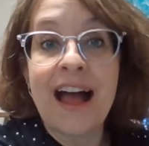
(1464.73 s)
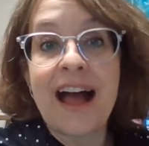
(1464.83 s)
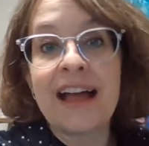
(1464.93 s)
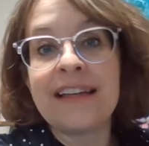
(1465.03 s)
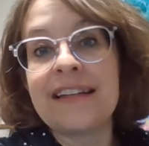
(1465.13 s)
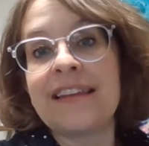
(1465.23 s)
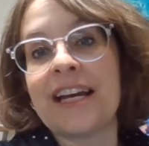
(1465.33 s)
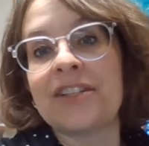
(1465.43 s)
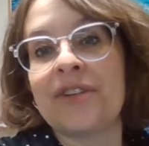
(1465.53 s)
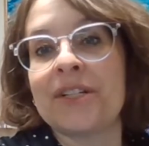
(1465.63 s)
I like to think
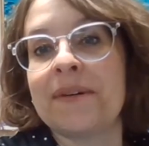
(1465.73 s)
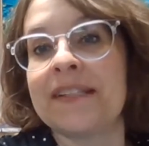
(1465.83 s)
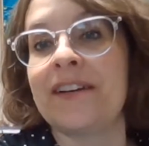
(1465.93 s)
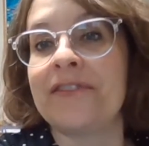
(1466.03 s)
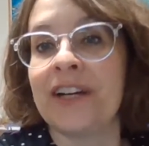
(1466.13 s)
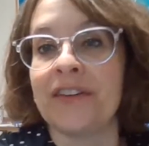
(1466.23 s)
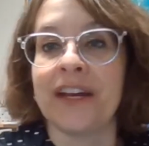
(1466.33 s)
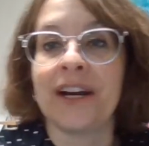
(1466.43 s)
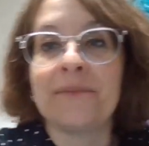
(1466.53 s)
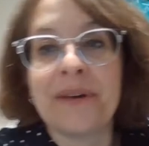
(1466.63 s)
I stretch myself here and
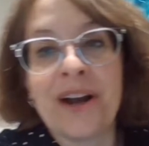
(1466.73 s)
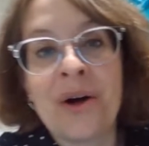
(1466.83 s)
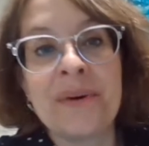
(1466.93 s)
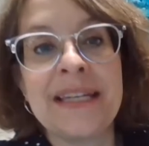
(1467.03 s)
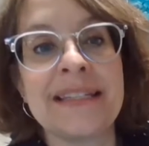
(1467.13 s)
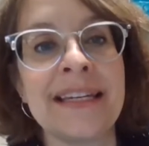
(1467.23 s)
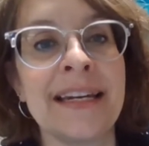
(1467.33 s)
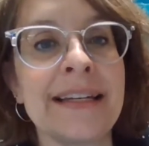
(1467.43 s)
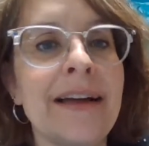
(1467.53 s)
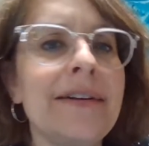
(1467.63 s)
there, but always in
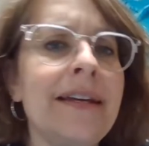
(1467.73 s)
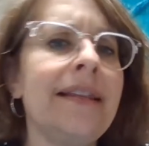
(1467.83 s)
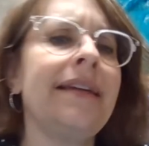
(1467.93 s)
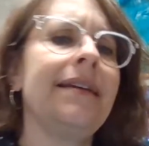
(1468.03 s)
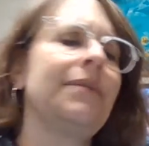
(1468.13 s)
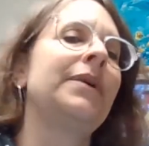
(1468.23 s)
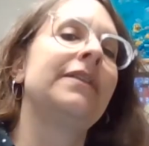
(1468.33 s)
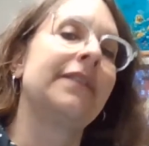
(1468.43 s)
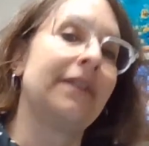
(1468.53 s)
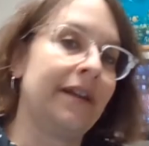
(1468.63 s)
a calculated, well
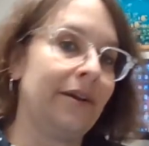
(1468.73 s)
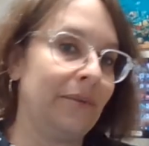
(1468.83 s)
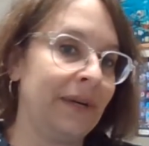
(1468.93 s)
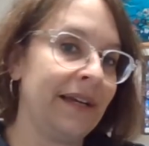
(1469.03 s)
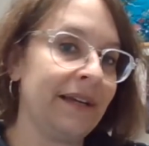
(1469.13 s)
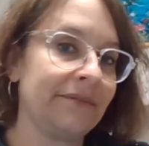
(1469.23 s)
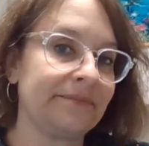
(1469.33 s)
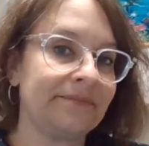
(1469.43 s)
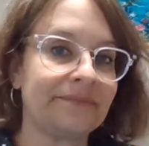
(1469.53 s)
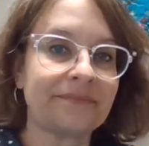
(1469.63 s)
thought out way.
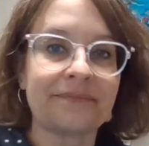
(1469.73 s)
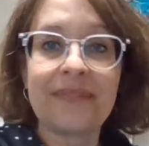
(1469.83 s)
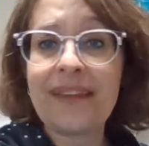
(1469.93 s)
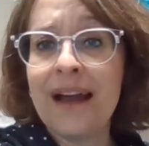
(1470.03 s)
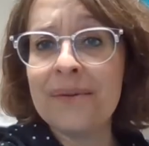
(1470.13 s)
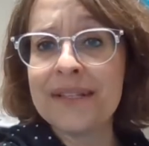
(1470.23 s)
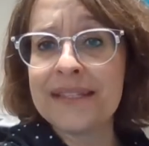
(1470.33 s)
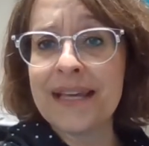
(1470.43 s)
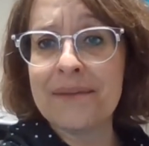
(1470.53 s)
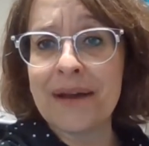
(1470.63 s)
I would
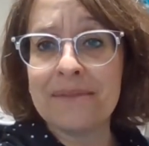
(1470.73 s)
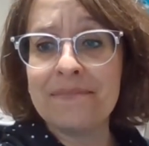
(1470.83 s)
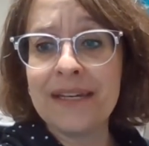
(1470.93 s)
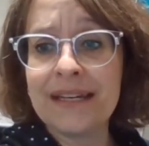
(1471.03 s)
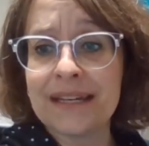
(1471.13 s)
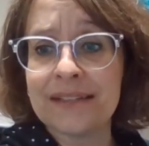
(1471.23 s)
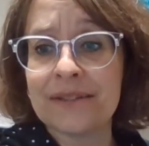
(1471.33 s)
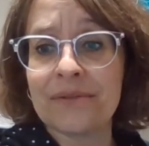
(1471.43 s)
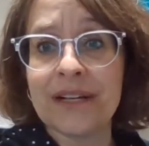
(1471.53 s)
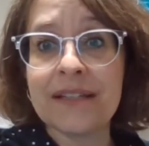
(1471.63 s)
say my biggest
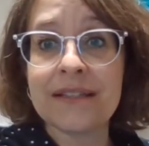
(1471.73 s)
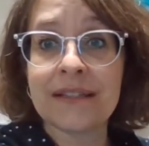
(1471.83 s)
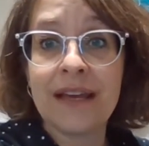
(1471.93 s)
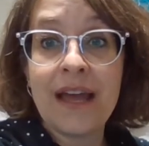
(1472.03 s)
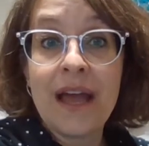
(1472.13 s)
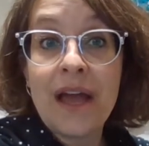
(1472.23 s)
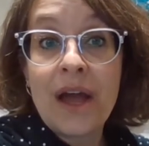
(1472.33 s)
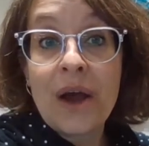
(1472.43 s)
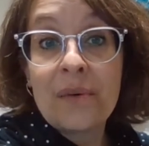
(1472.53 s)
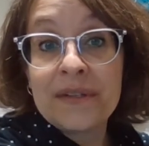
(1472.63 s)
risk
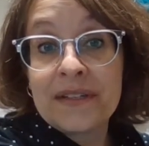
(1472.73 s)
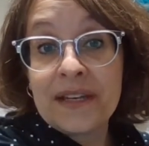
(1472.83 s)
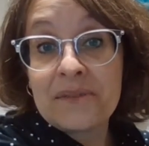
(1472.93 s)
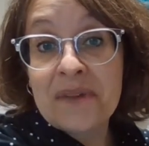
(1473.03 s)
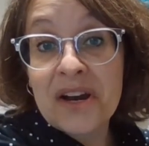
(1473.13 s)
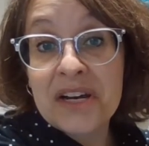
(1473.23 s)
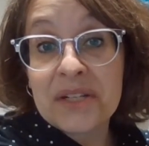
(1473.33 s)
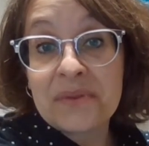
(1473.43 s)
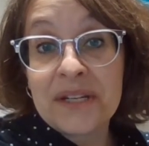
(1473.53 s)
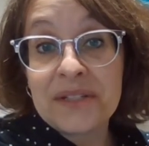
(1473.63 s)
wasn't getting married at
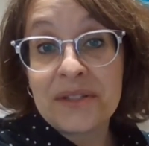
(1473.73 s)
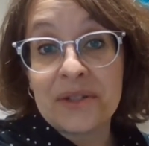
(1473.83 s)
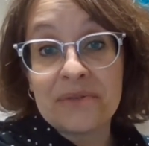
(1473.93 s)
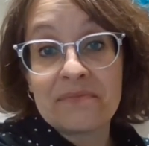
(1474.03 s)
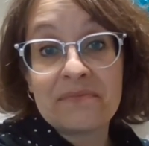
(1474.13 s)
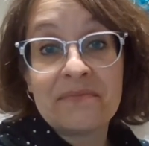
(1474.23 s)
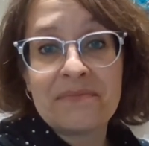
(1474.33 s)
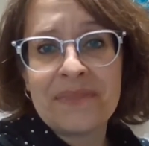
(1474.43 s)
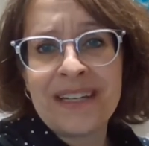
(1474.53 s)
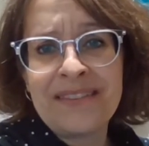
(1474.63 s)
22,
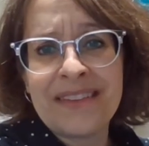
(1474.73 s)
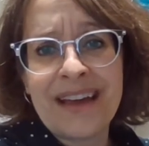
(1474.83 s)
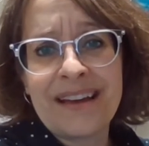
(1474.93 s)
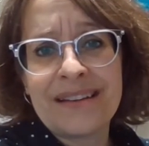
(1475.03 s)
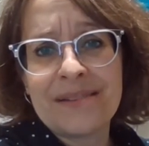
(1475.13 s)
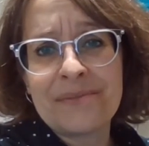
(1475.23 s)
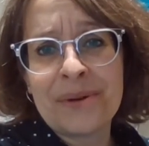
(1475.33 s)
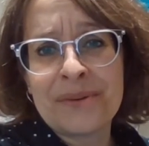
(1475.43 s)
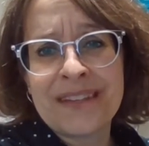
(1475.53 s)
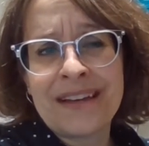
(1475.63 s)
but
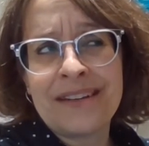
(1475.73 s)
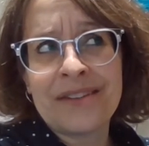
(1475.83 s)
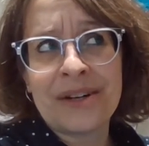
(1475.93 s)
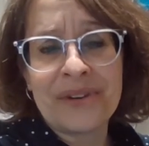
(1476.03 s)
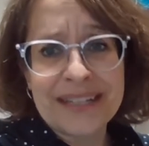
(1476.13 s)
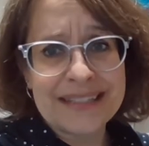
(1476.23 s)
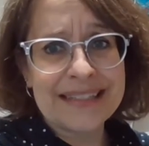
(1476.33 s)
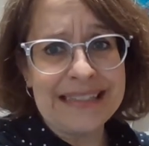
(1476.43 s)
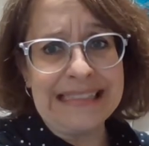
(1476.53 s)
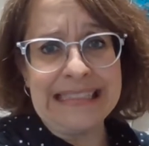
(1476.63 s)
was that even a risk?